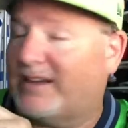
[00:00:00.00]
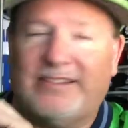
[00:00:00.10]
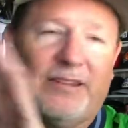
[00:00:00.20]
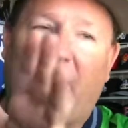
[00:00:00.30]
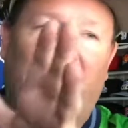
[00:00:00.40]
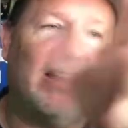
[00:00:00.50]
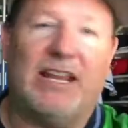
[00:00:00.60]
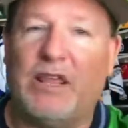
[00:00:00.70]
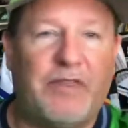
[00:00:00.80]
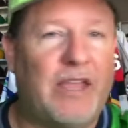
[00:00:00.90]
Doesn't matter.
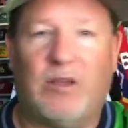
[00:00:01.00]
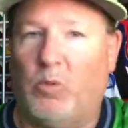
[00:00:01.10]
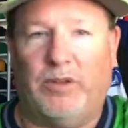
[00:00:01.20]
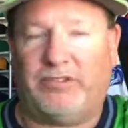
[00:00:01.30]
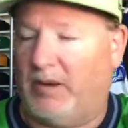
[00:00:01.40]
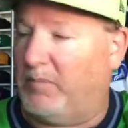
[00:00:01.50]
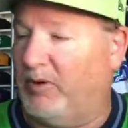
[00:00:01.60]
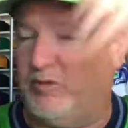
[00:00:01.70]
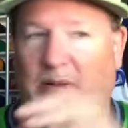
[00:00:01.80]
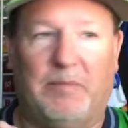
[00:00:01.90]
Anything was an
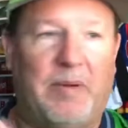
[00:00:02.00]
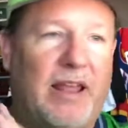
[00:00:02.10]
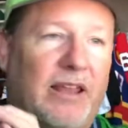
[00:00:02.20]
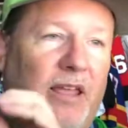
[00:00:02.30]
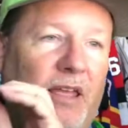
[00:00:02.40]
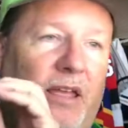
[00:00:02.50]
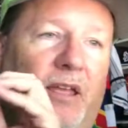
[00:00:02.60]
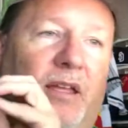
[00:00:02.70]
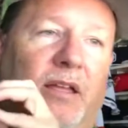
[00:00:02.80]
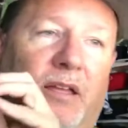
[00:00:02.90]
improvement, but
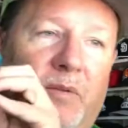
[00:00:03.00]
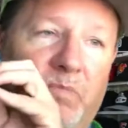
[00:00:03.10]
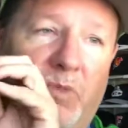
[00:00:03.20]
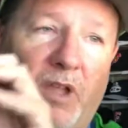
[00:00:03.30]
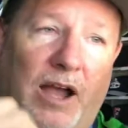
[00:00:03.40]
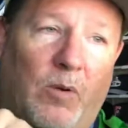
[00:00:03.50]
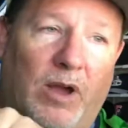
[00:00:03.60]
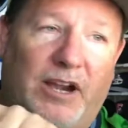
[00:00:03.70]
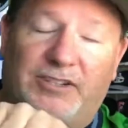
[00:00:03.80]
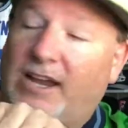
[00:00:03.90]
I
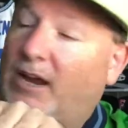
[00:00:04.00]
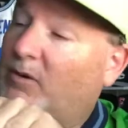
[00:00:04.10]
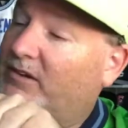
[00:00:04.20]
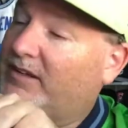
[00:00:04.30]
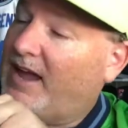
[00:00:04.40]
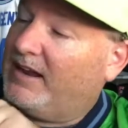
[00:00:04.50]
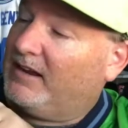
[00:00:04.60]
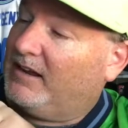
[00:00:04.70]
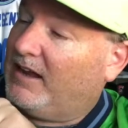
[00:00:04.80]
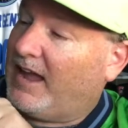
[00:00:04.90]
wanted a Jaguars hat.
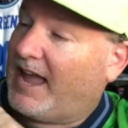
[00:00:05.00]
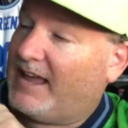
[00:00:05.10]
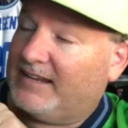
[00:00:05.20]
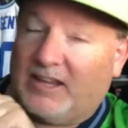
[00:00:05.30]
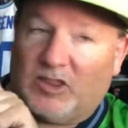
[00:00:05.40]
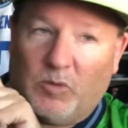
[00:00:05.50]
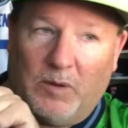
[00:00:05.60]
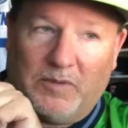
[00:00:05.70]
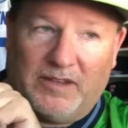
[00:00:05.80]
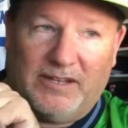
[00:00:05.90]
I had to get the one
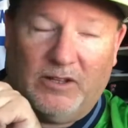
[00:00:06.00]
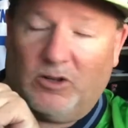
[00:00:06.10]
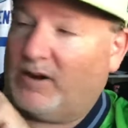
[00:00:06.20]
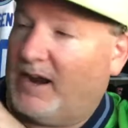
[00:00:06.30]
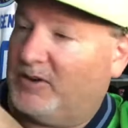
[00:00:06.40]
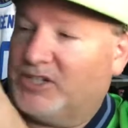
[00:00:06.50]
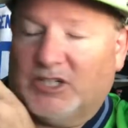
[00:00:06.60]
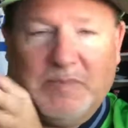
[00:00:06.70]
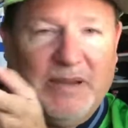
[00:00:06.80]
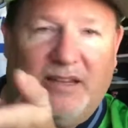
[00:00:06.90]
with the teal crown
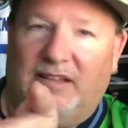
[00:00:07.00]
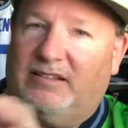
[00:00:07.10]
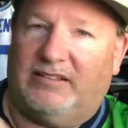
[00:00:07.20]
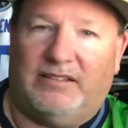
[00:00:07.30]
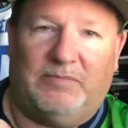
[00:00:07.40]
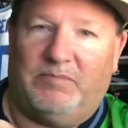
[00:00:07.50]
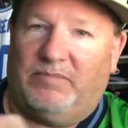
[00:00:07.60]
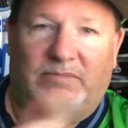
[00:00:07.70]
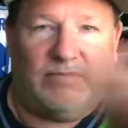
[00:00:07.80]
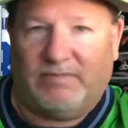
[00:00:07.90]
just because
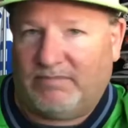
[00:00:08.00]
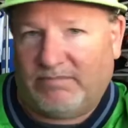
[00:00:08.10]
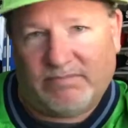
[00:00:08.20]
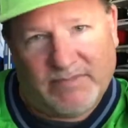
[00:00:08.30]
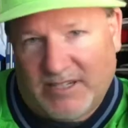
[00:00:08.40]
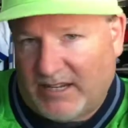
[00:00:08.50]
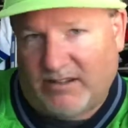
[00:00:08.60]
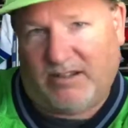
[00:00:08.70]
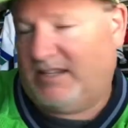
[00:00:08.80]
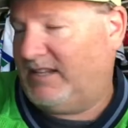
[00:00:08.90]

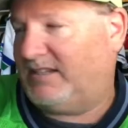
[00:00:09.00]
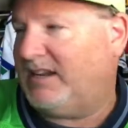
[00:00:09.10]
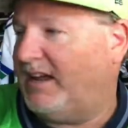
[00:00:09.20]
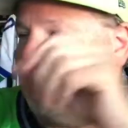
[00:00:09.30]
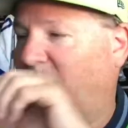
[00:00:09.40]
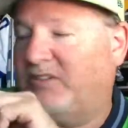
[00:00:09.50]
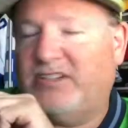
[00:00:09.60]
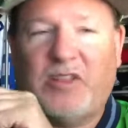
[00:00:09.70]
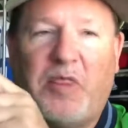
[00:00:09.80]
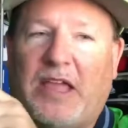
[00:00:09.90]
teal. I don't know. It's
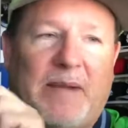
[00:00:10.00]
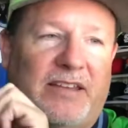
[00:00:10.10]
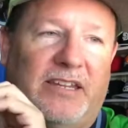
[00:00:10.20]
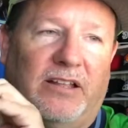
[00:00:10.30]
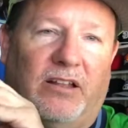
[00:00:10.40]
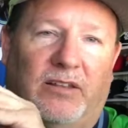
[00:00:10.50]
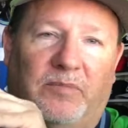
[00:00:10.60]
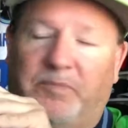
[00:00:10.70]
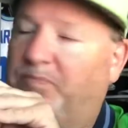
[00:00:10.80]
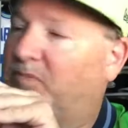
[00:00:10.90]
just a thing about teal.
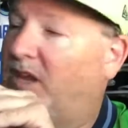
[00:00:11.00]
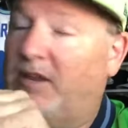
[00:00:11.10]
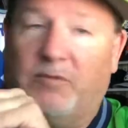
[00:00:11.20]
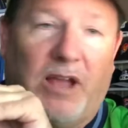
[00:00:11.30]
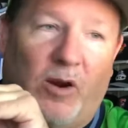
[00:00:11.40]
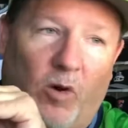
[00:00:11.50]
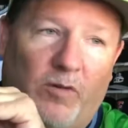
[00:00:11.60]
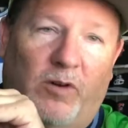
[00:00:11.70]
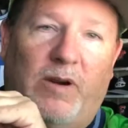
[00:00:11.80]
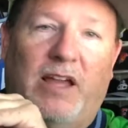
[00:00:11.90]
It got
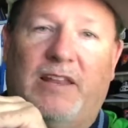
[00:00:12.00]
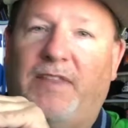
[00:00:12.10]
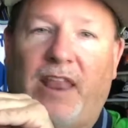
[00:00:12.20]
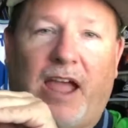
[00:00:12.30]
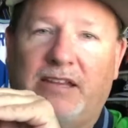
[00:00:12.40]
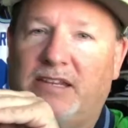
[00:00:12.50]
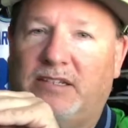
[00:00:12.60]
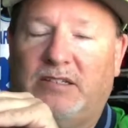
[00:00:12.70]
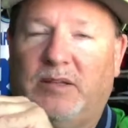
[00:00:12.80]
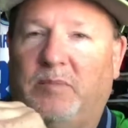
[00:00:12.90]
overrun in the
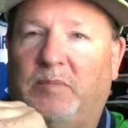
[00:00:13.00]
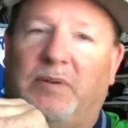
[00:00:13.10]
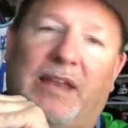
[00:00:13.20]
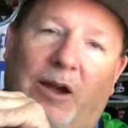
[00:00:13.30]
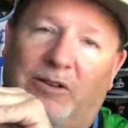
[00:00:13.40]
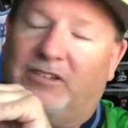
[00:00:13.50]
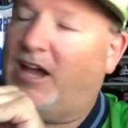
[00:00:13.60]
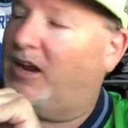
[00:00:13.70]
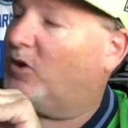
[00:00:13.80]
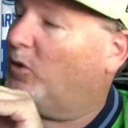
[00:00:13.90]
90s, but now it's
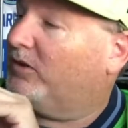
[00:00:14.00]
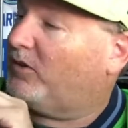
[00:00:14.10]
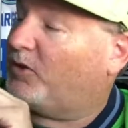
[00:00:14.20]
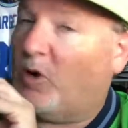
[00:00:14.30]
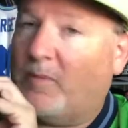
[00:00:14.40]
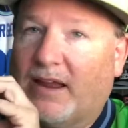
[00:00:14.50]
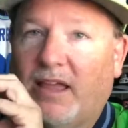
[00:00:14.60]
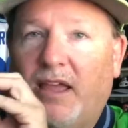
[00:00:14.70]
kind of cool as a throwback.